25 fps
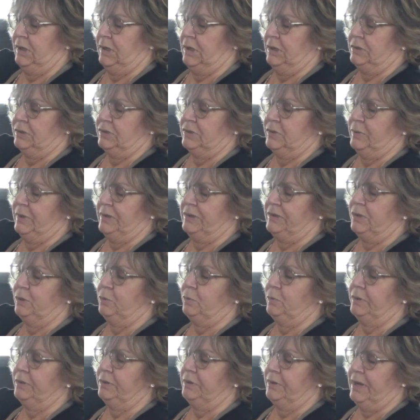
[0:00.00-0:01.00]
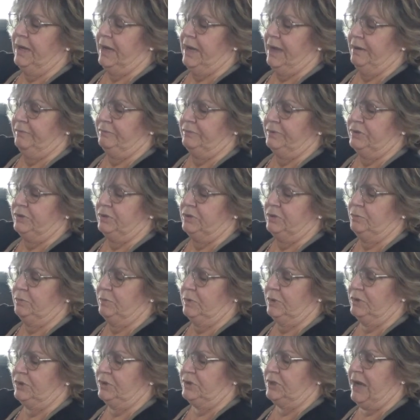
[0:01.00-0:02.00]
So I don't want her to have too
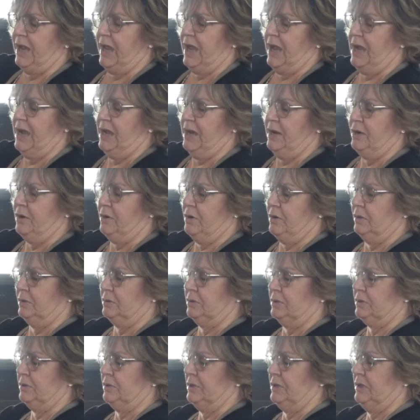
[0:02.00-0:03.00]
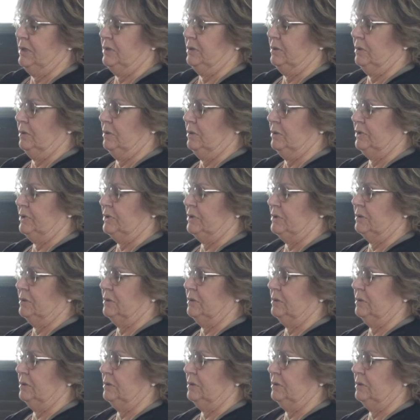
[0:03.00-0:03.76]
much hair on her ears